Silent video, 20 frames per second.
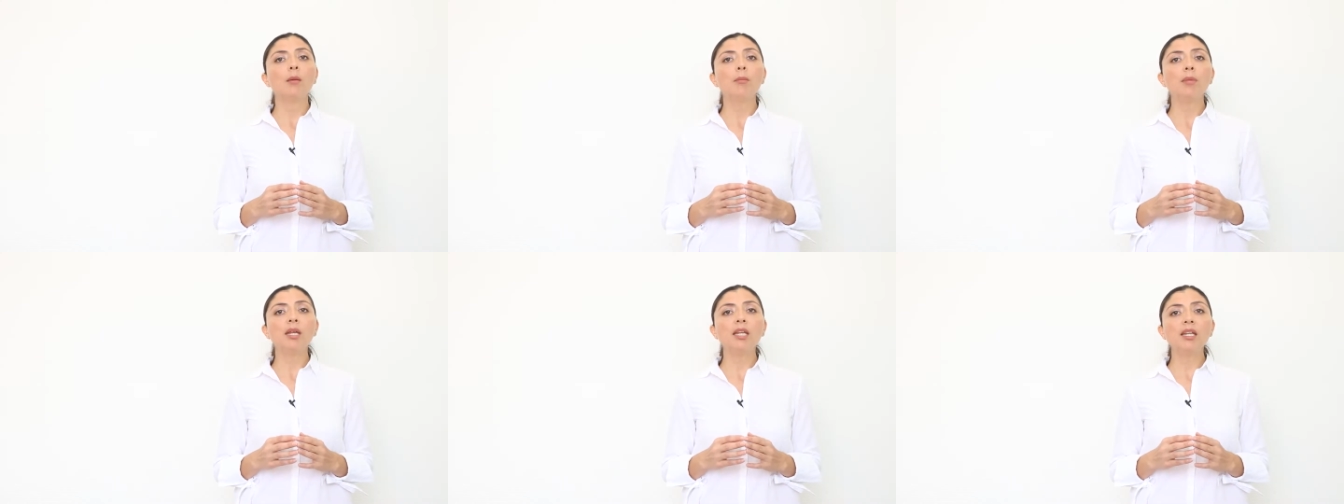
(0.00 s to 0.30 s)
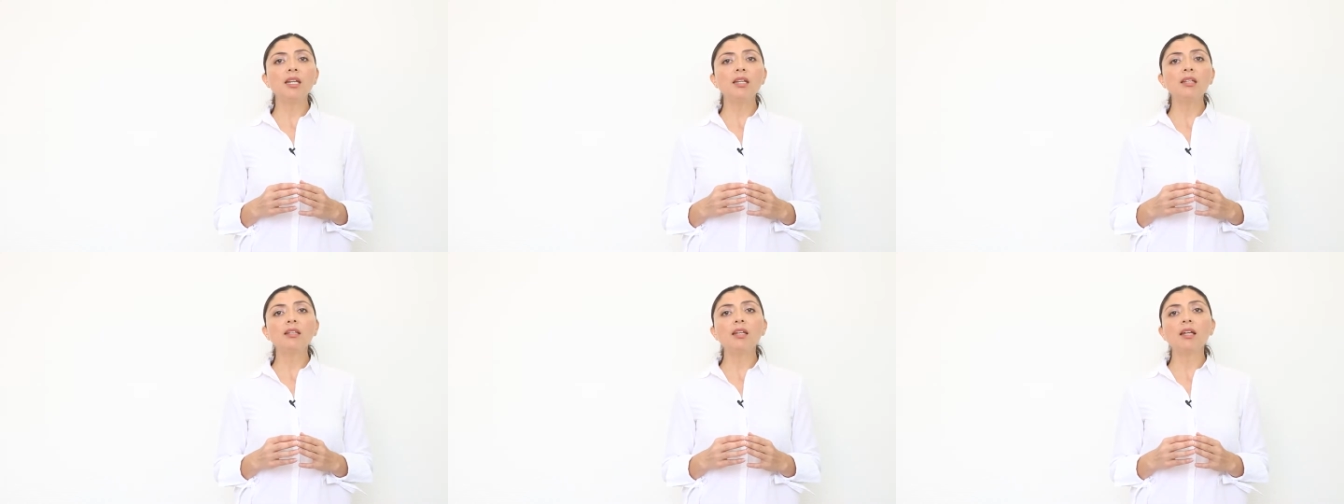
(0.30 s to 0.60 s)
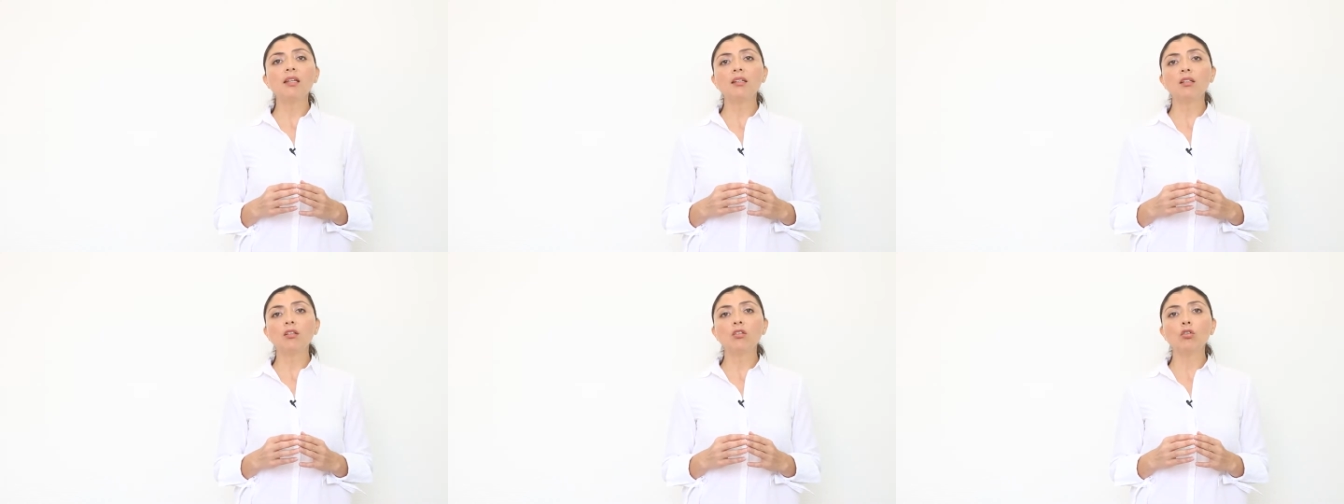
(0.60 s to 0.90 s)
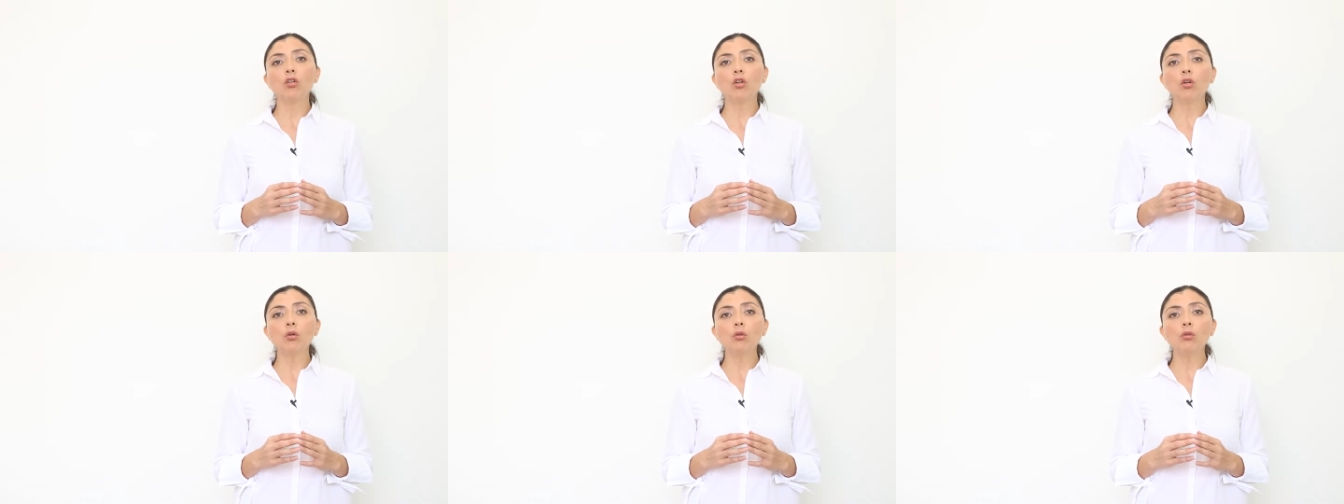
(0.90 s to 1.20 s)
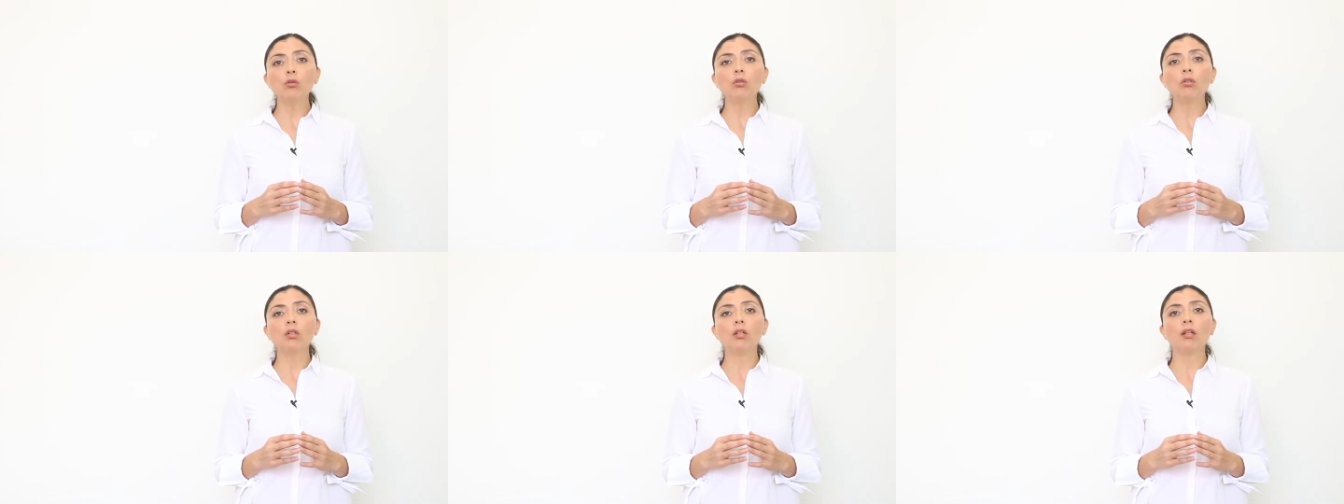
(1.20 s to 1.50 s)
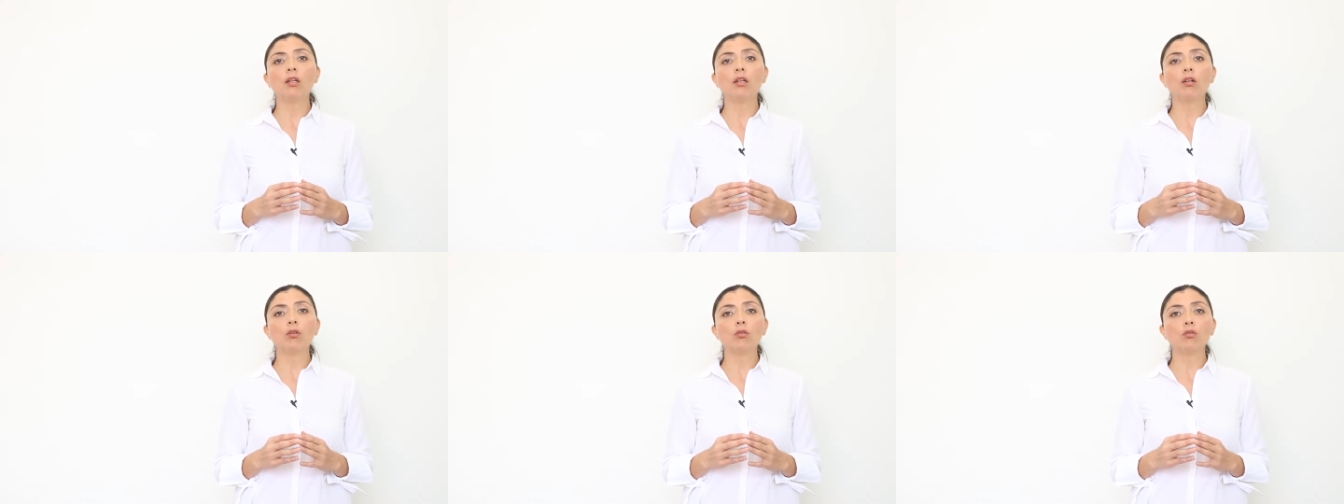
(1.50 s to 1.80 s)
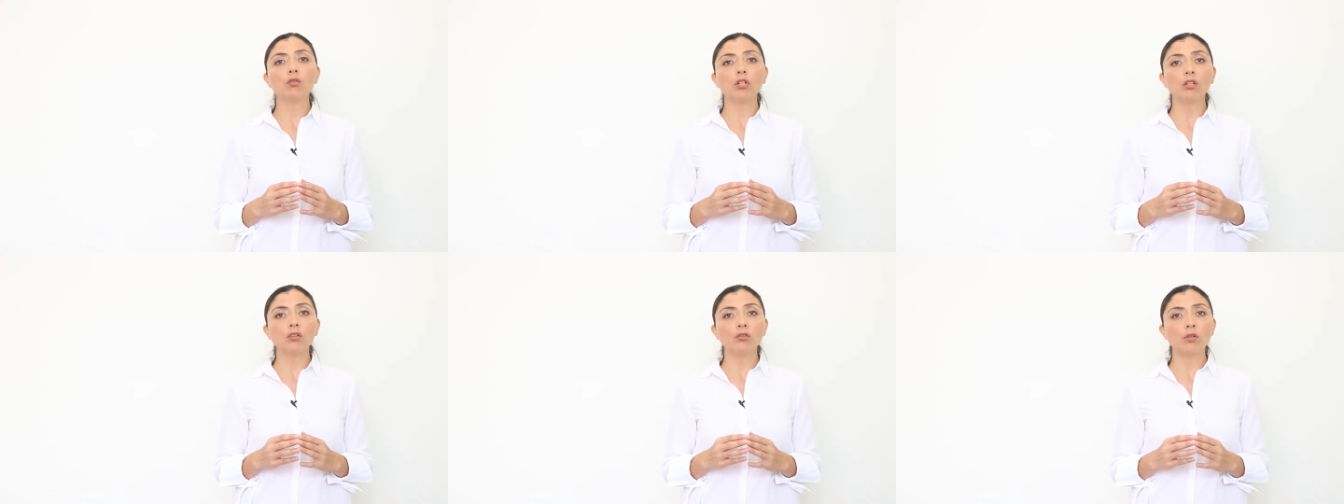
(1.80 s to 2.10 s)
meaning that the solute uh,
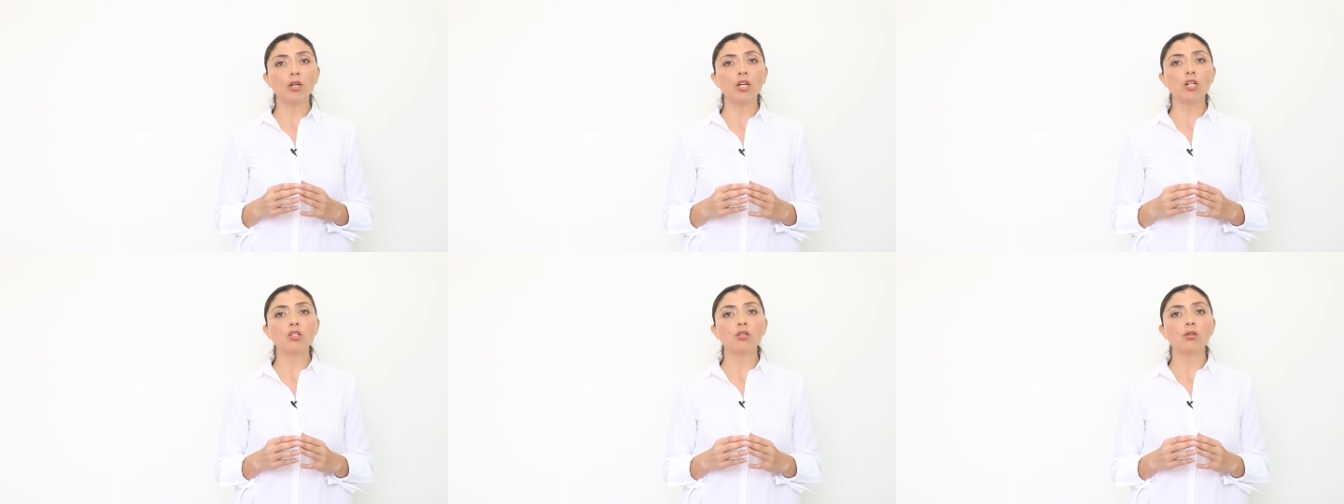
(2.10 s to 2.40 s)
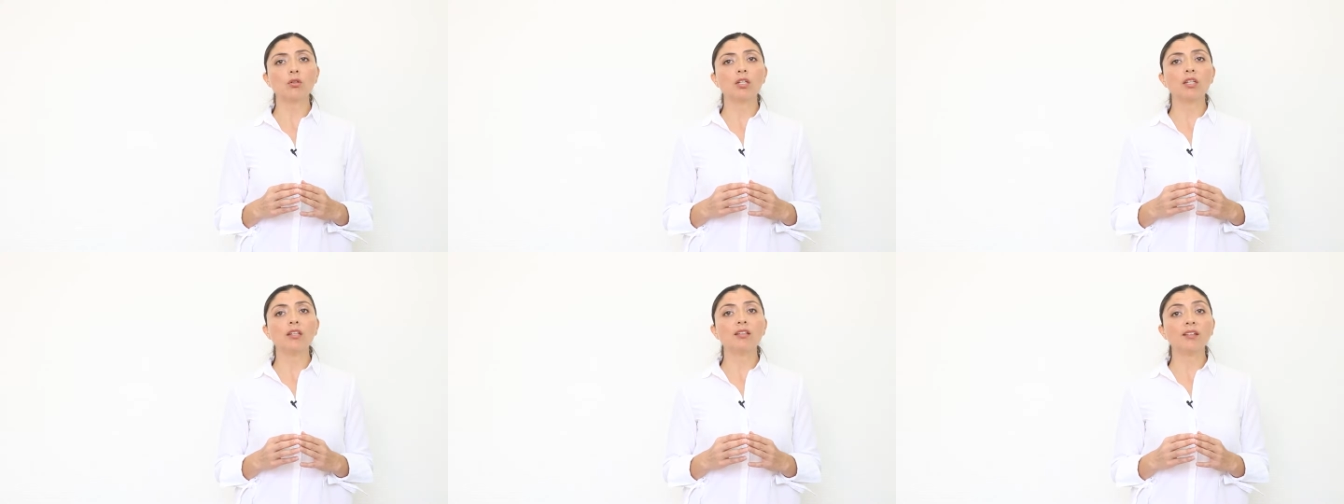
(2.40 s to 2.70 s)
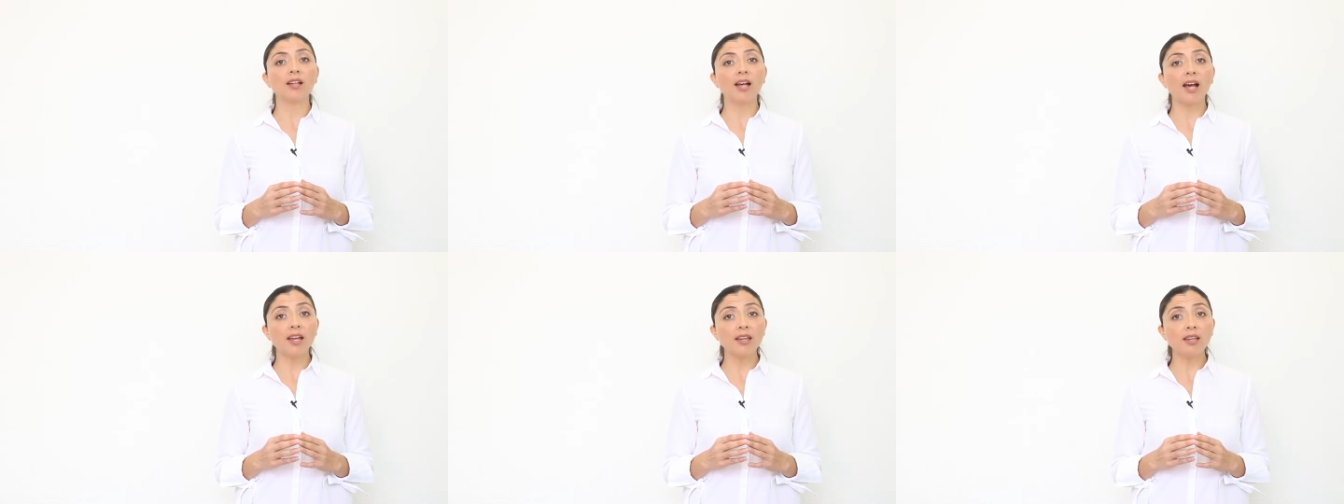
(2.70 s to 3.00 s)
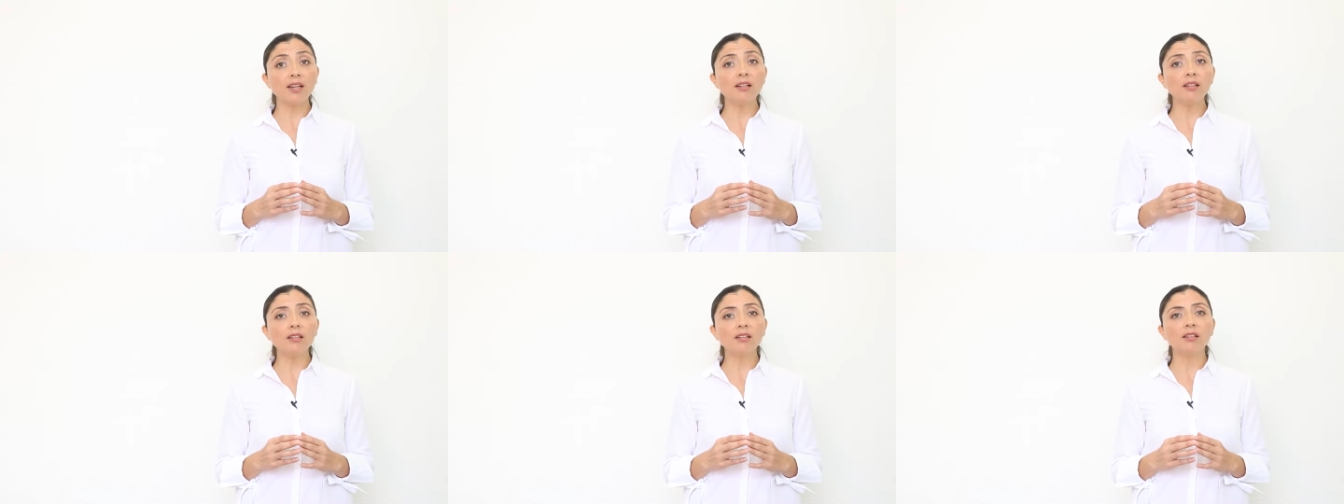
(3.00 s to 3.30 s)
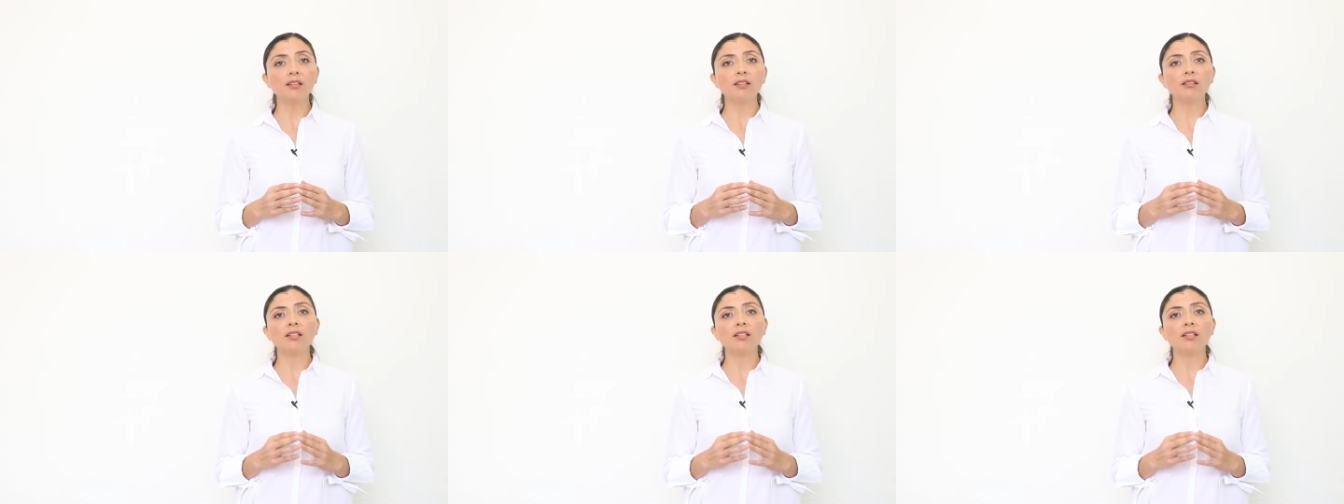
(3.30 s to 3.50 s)
concentration is higher